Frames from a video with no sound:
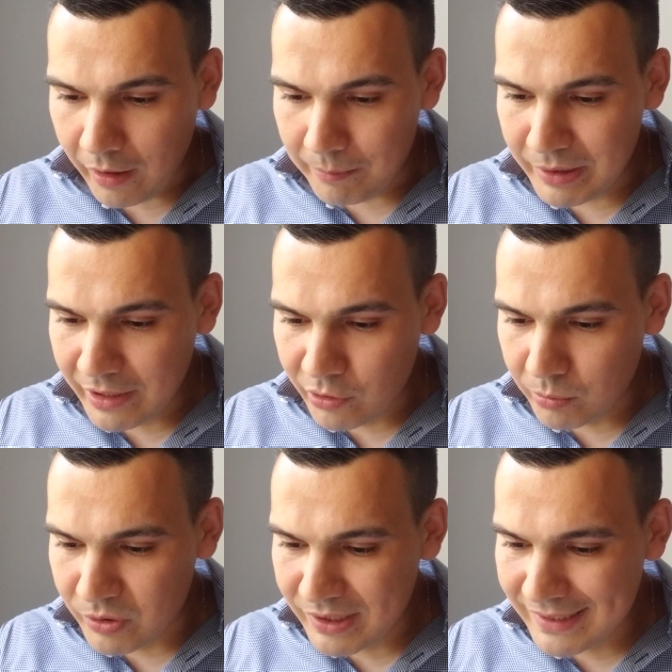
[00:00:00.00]
Being in
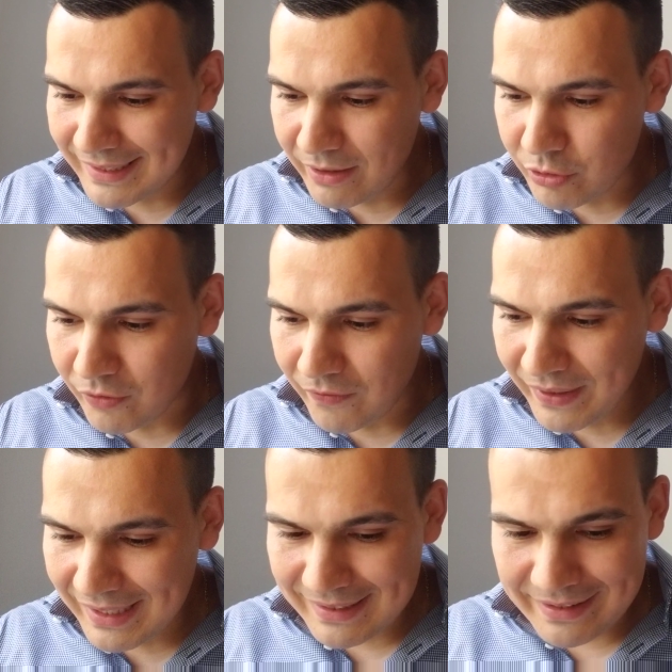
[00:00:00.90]
almost 60 hours of
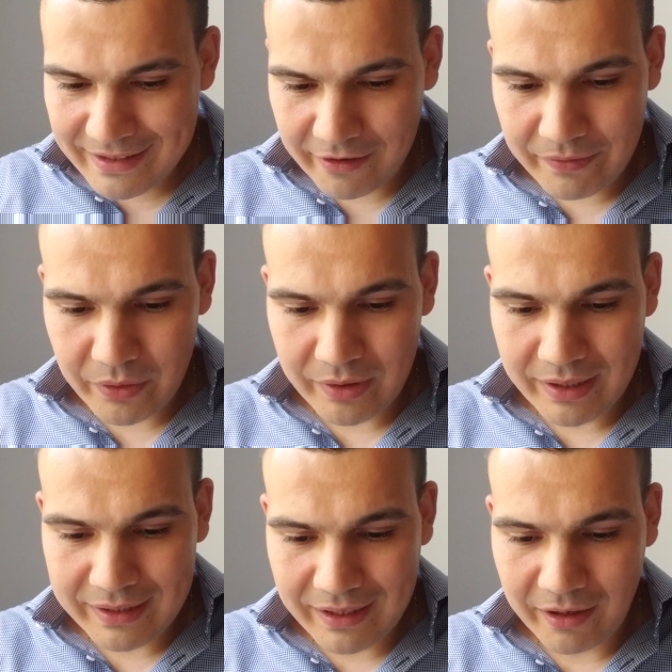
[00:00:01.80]
fasting, I feel
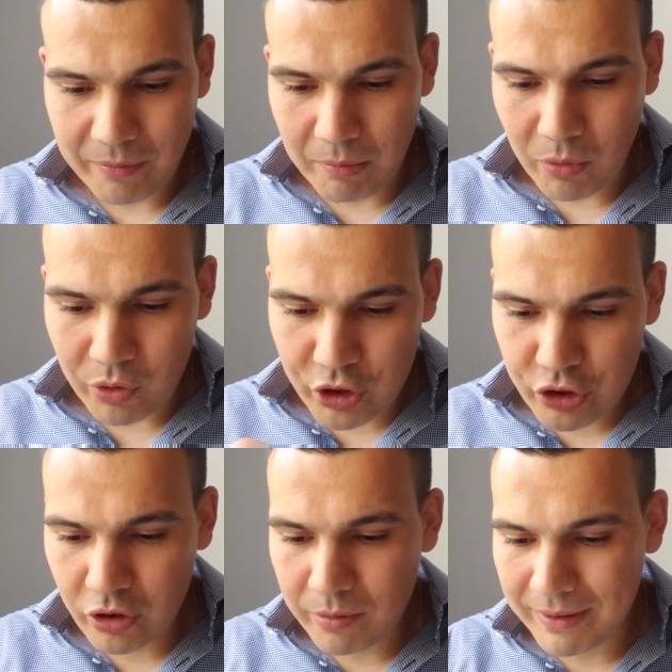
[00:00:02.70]
that I'm more
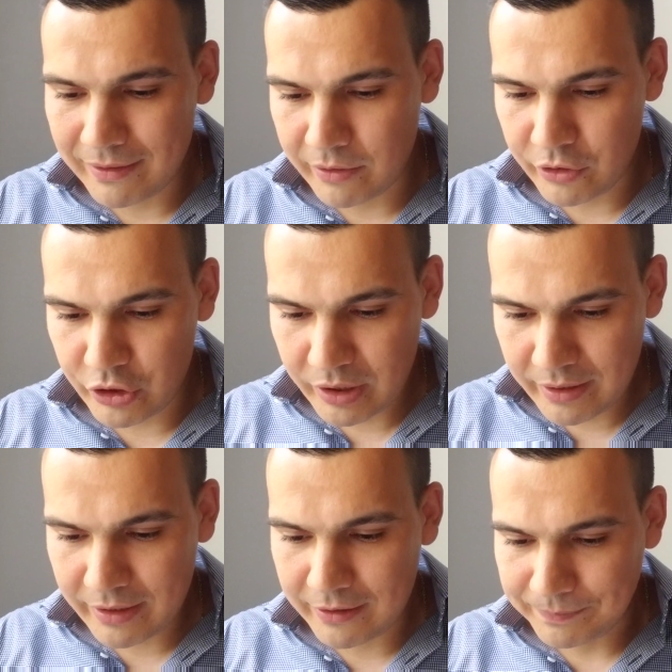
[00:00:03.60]
sharp and energetic.